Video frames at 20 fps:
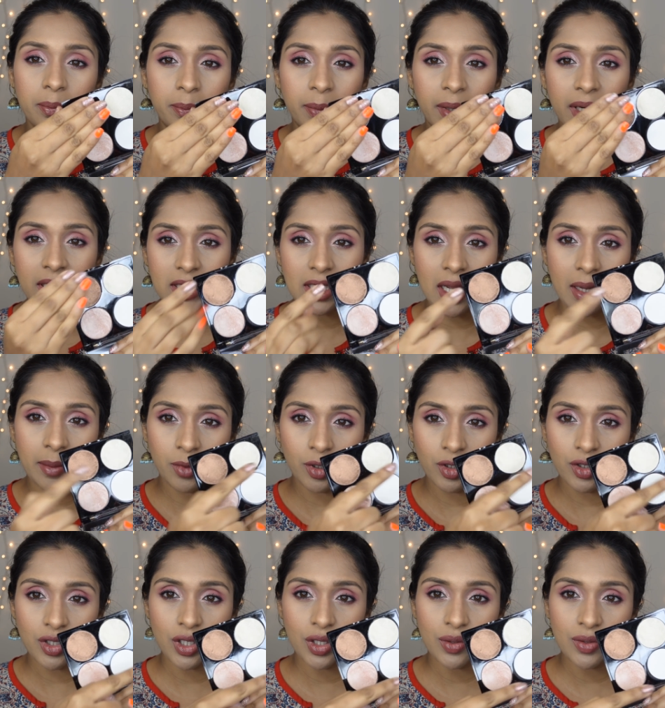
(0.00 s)
but I'm
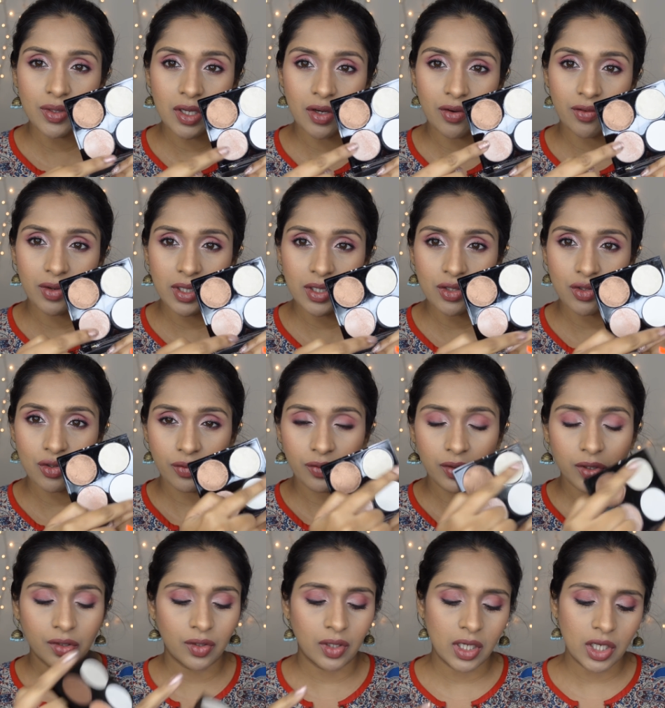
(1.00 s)
going to use the rest of
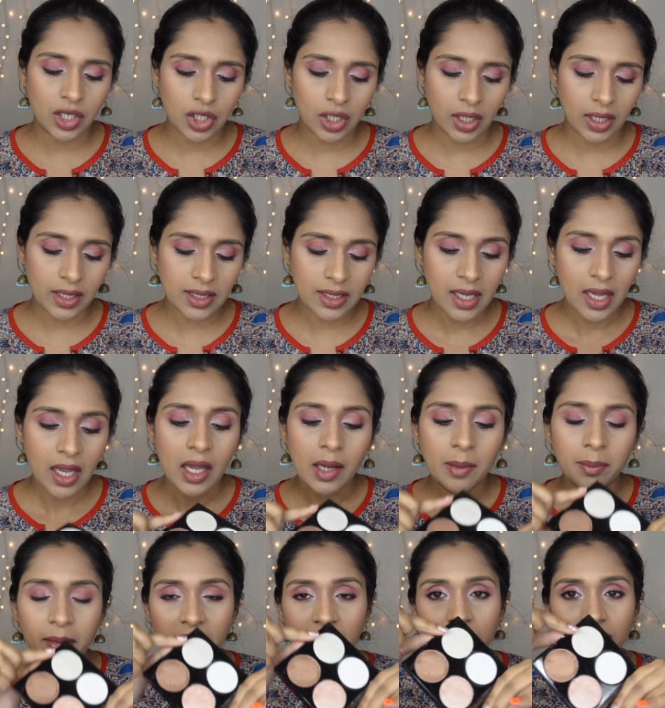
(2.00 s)
the three shades.
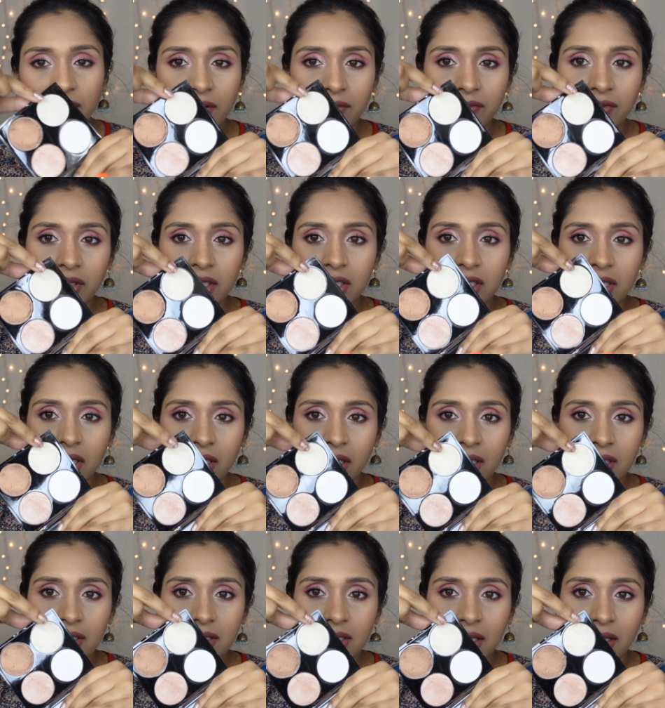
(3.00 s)
My favorite
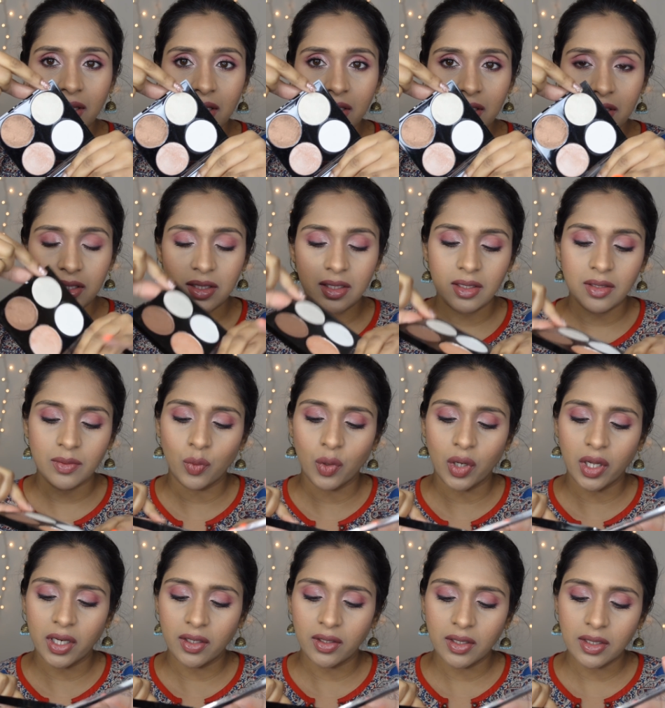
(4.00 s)
is this
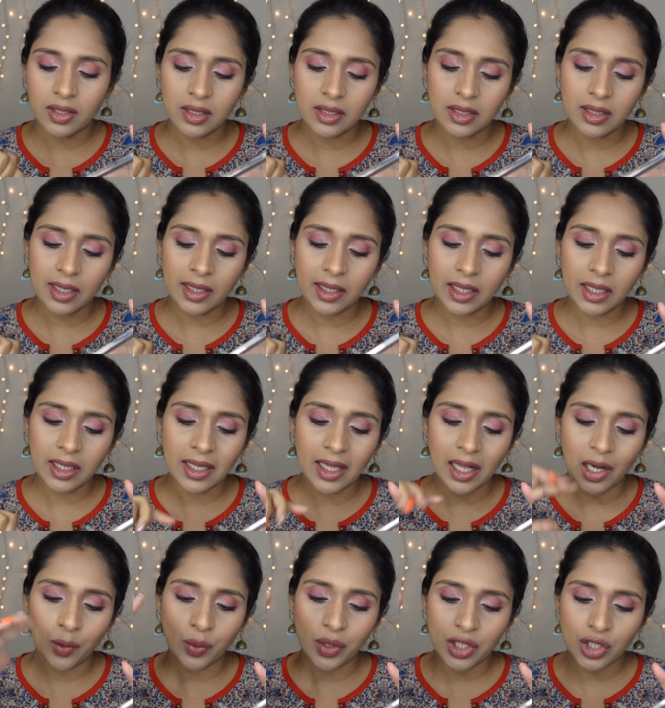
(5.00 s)
one. This is like a
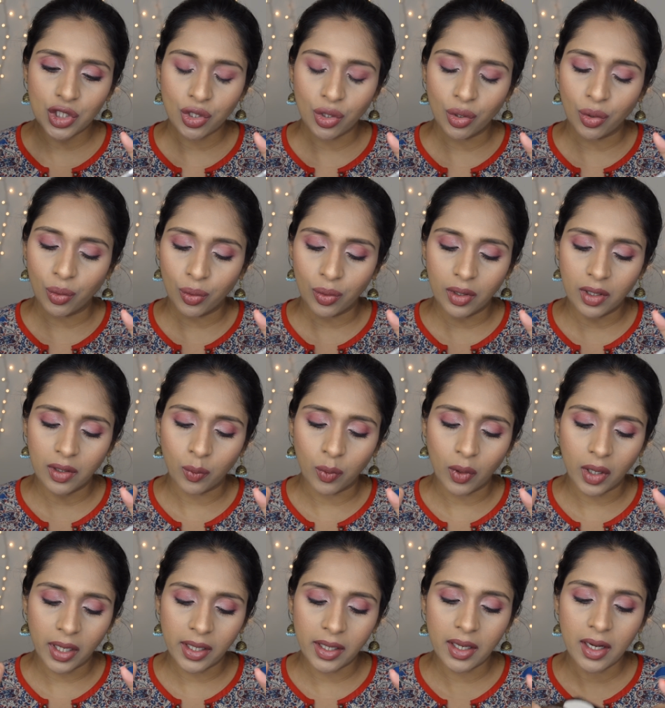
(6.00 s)
yellowish gold
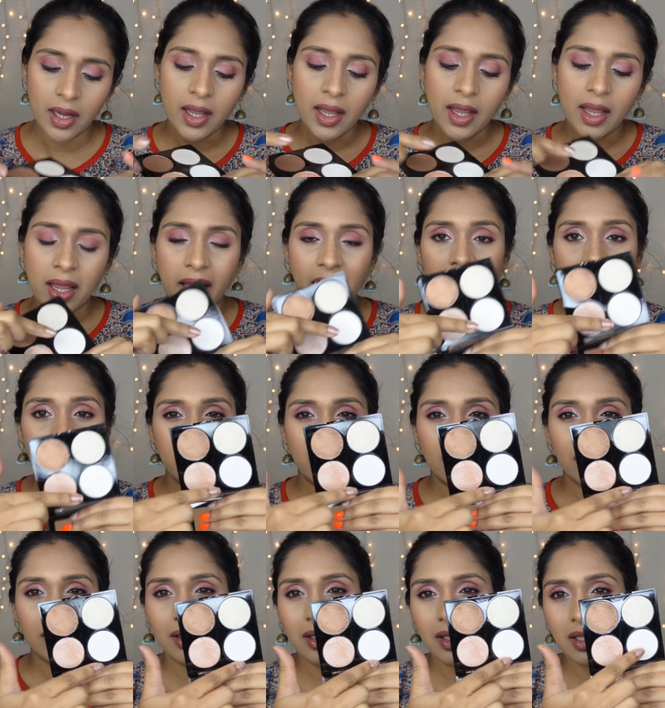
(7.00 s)
one, and
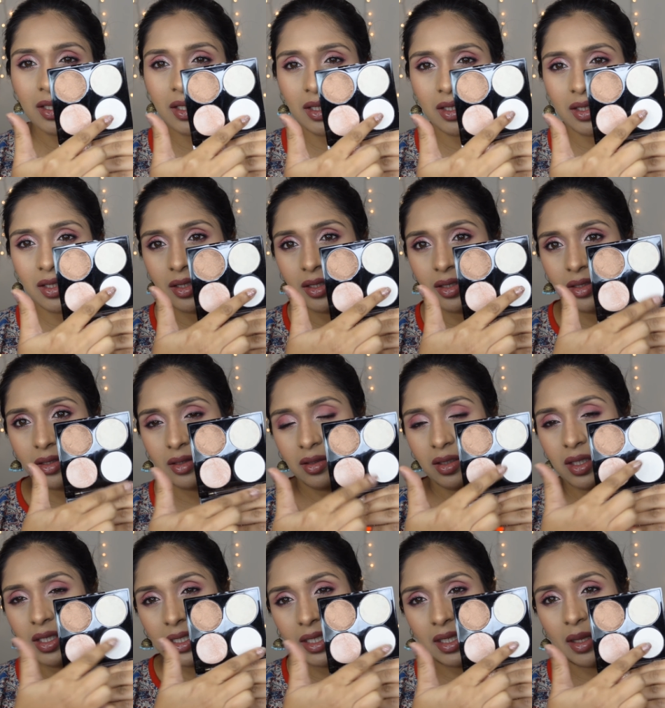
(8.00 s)
this
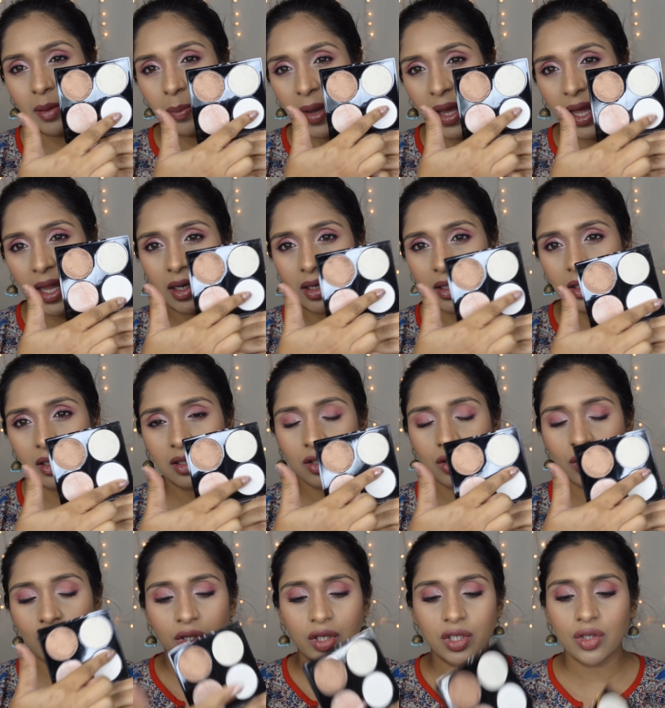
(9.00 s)
in the palette is
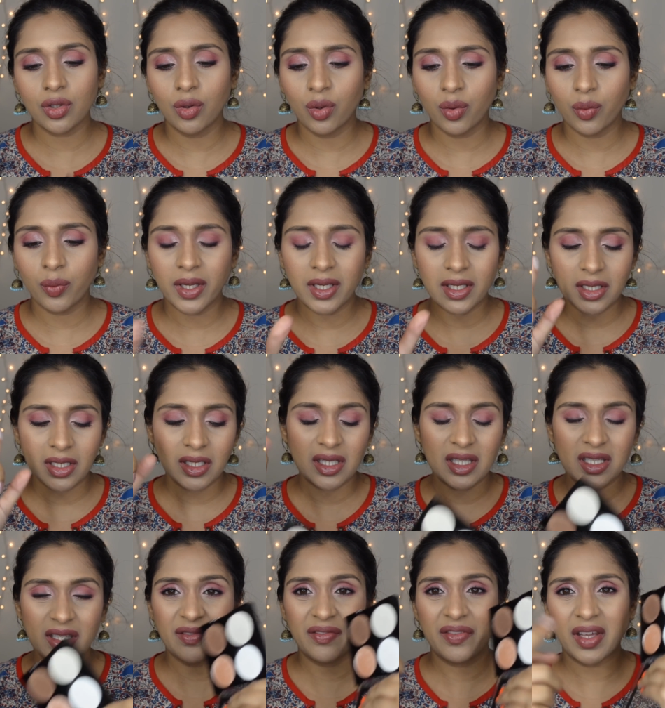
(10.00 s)
going to go with,
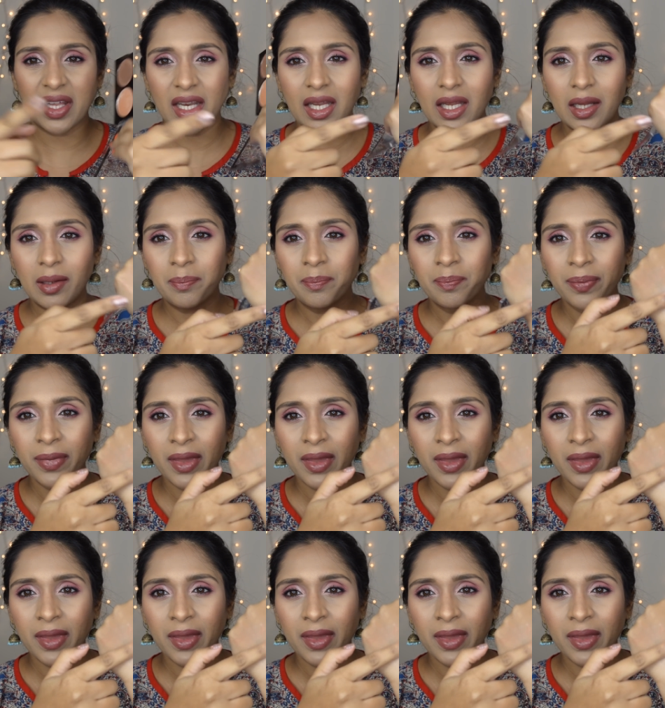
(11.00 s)
it's a very